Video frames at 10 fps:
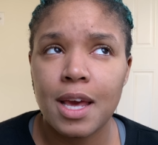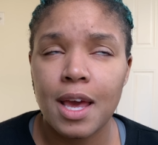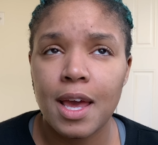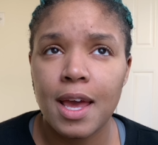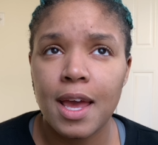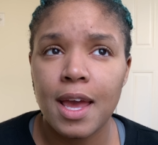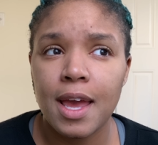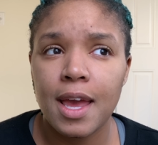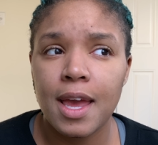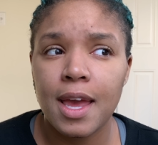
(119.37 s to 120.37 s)

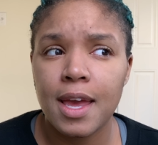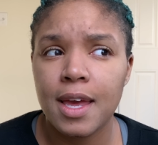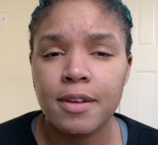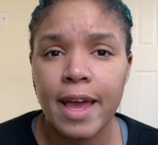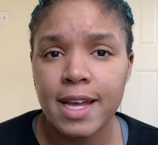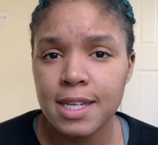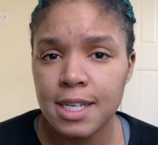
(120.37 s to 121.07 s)
a 18.